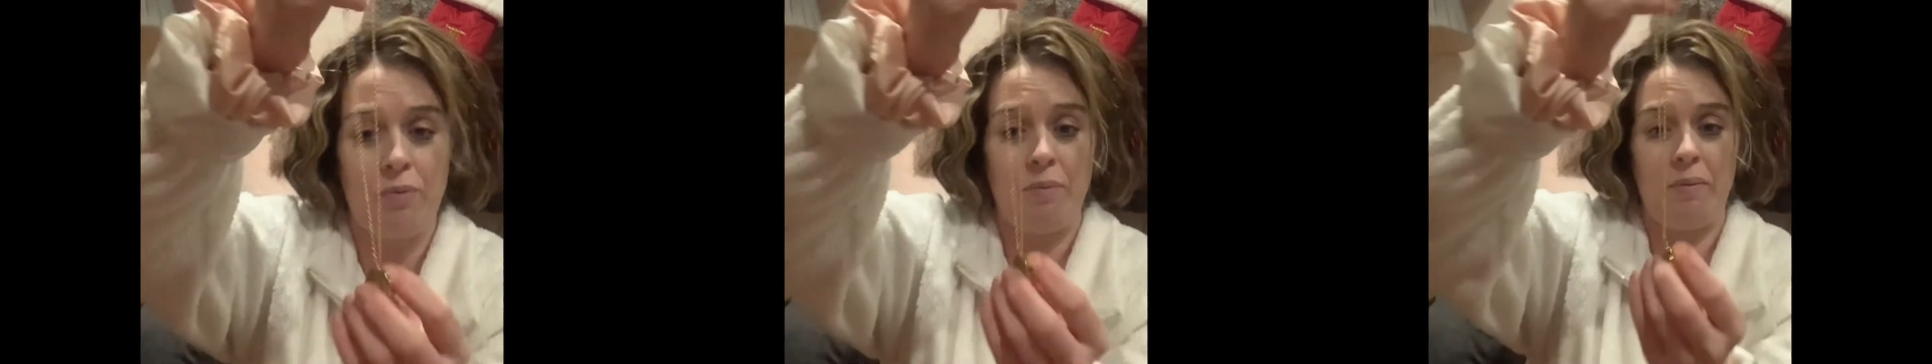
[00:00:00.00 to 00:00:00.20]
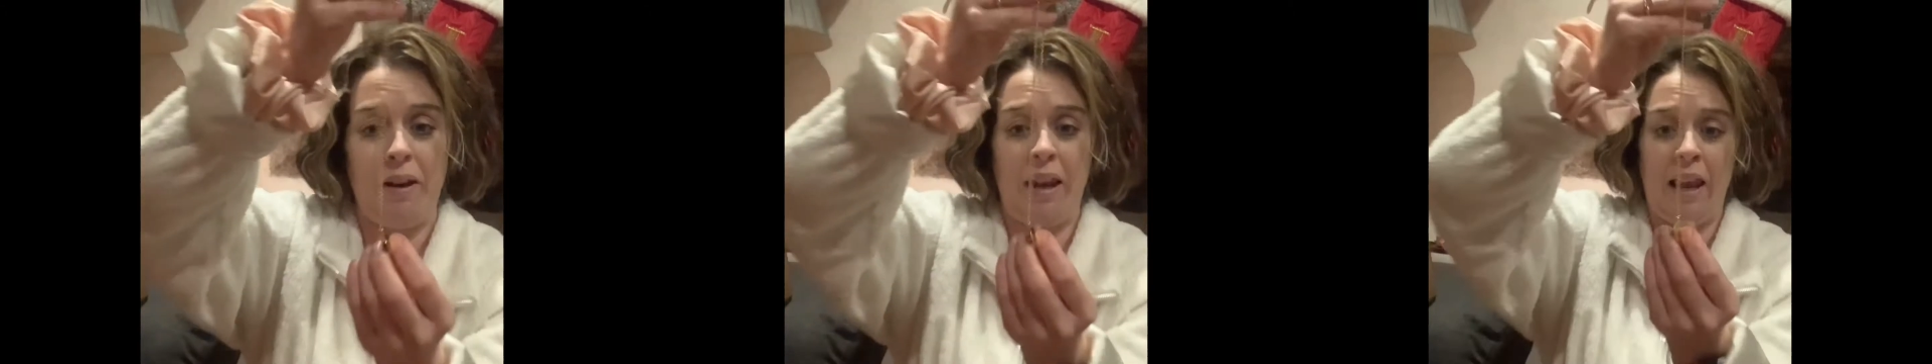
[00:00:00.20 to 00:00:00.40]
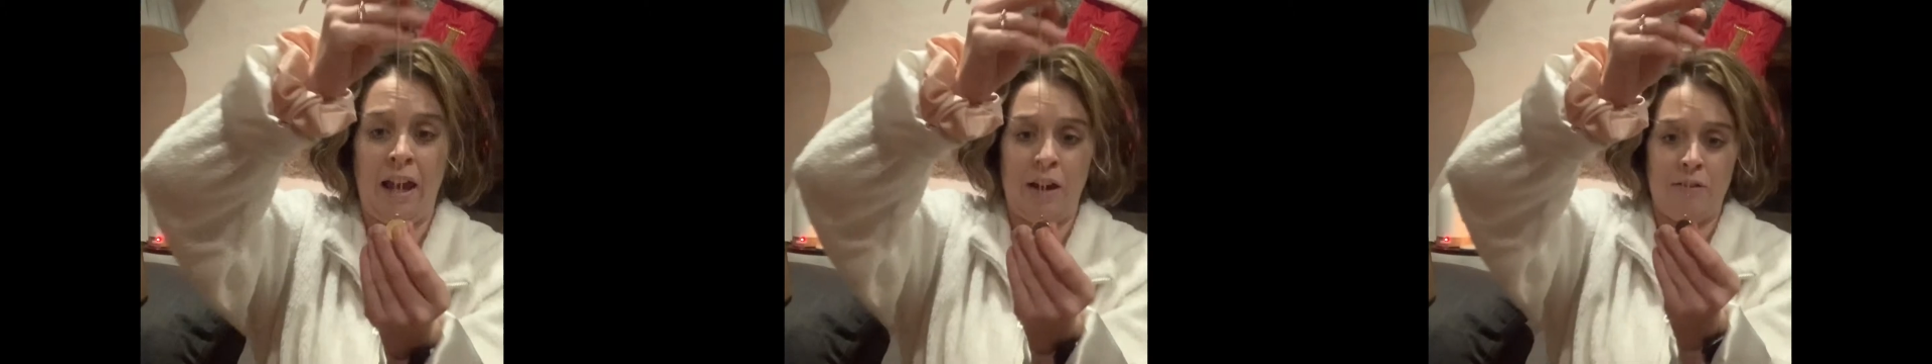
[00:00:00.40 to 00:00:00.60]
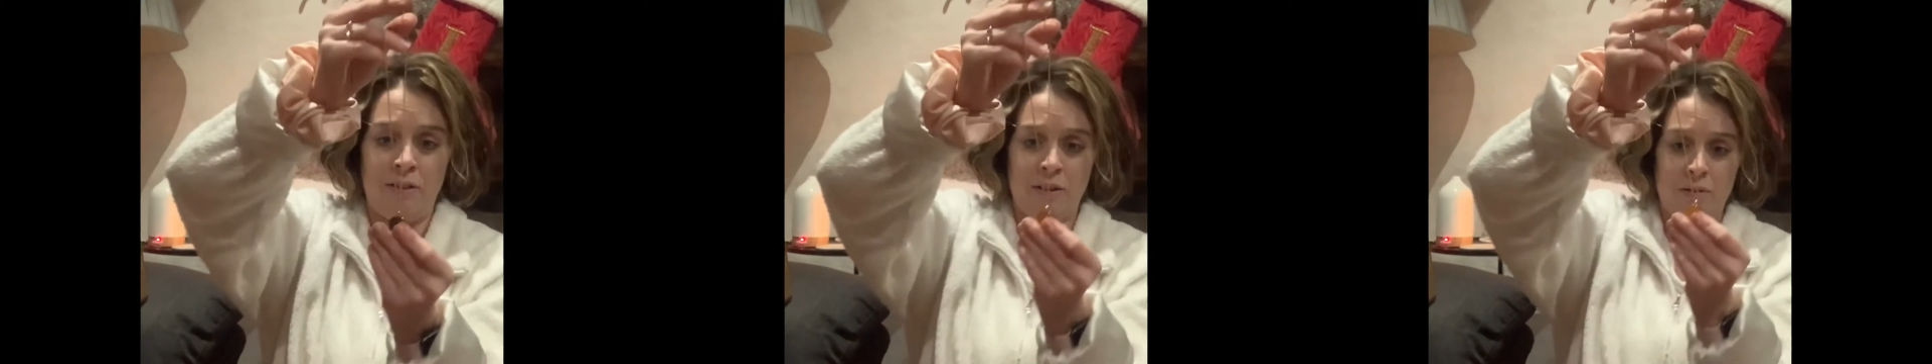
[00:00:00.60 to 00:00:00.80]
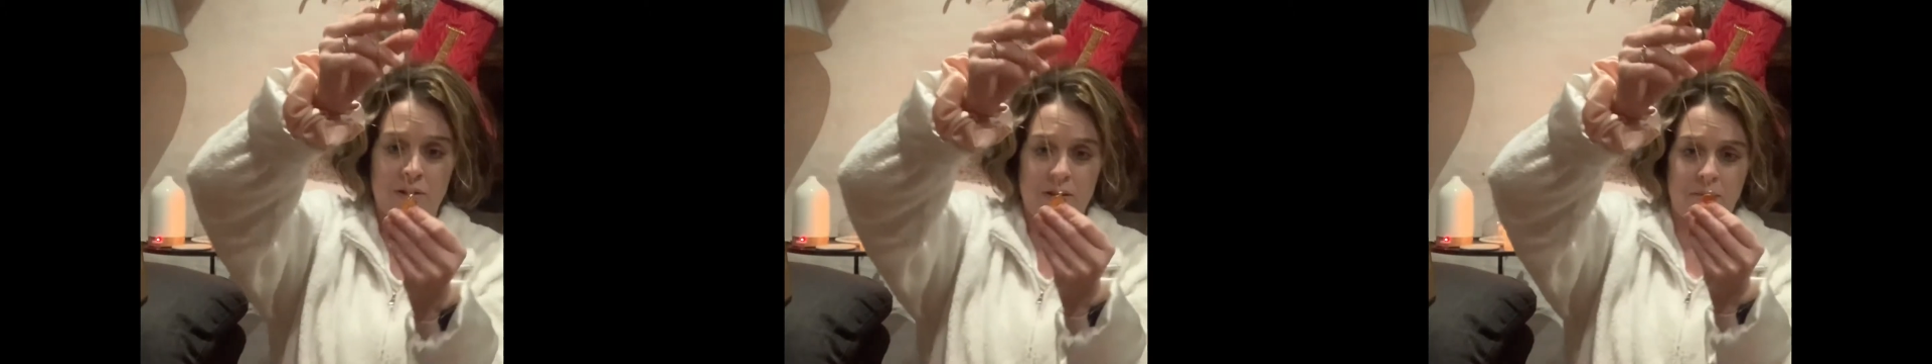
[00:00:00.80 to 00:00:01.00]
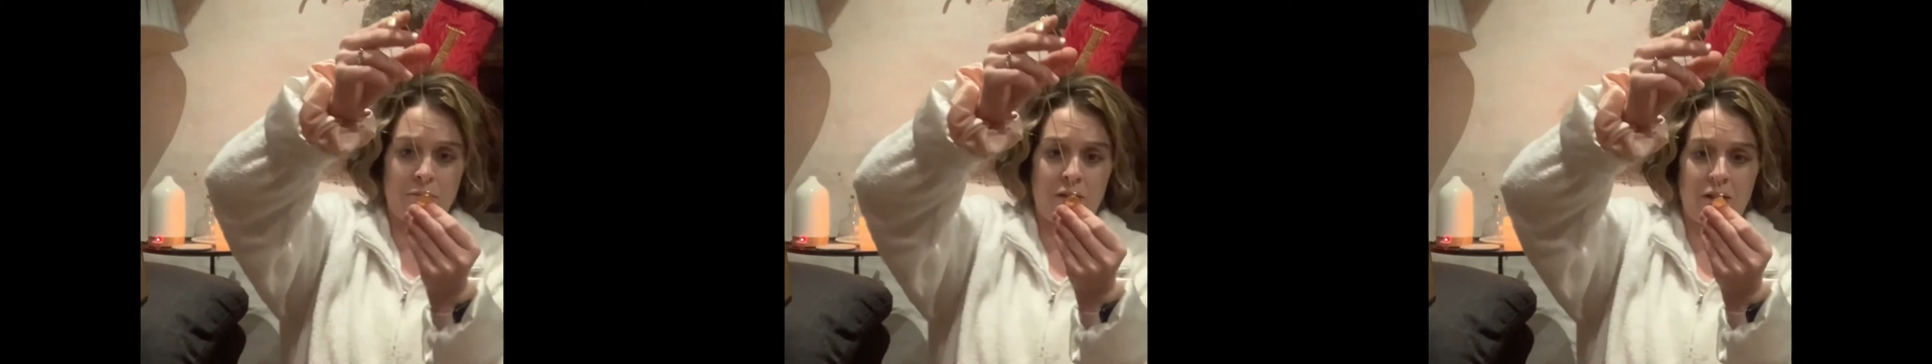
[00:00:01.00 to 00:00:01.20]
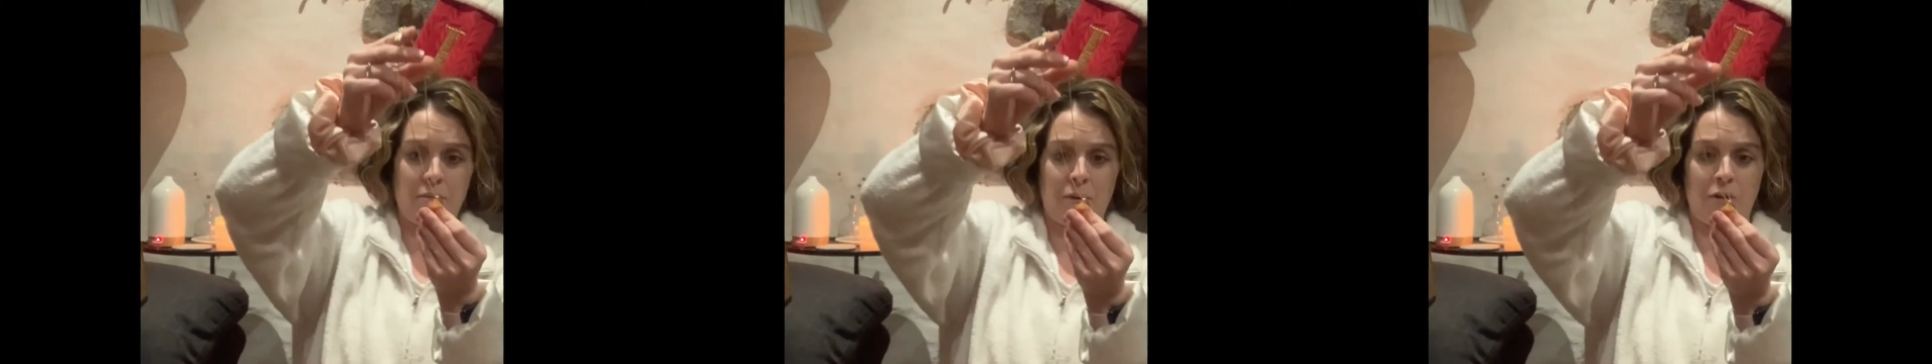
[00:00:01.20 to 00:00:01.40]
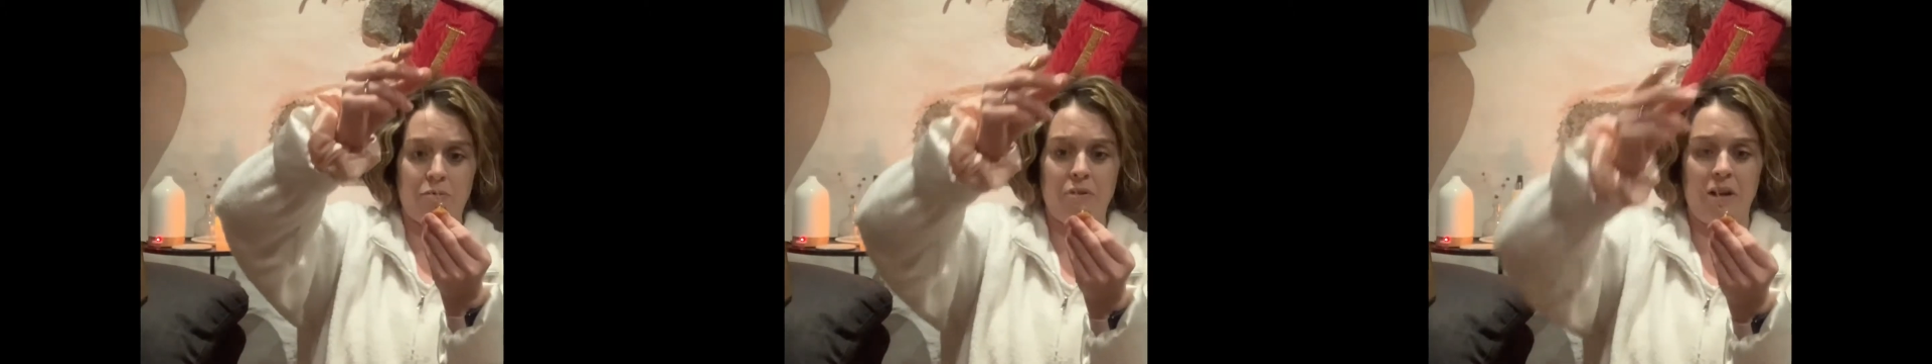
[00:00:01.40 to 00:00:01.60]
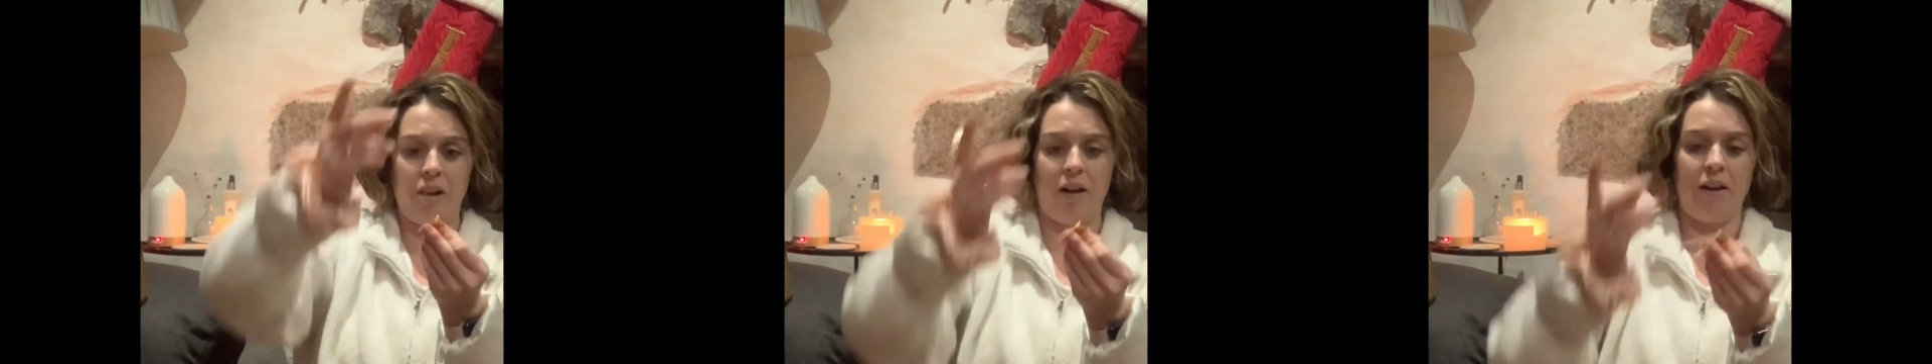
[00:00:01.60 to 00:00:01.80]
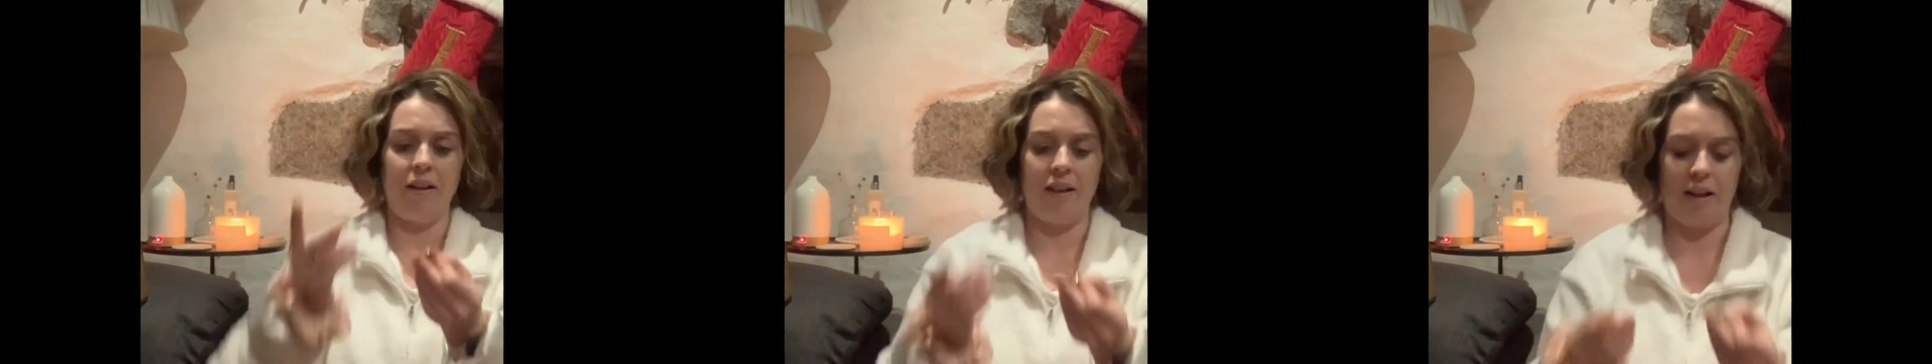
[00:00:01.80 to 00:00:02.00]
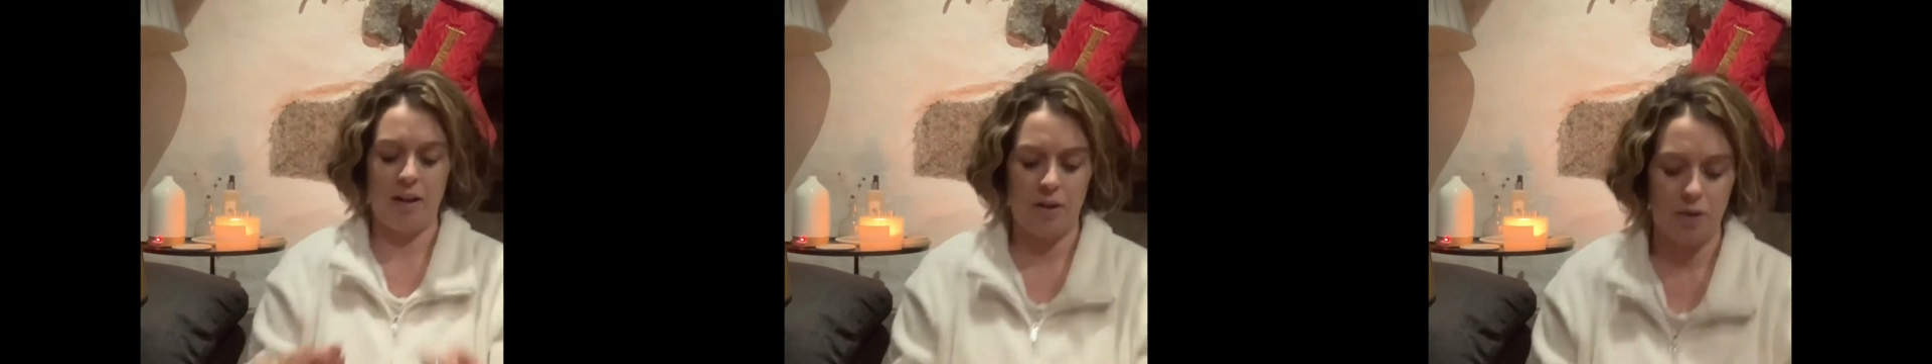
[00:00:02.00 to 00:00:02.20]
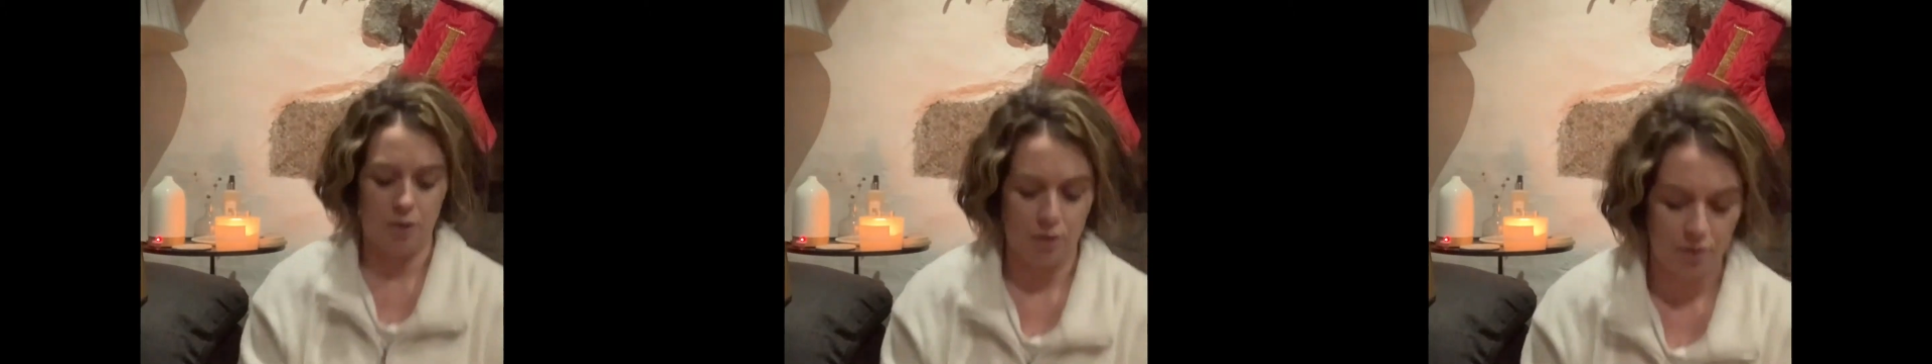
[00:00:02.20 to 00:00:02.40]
layering or something, but I really like that a lot.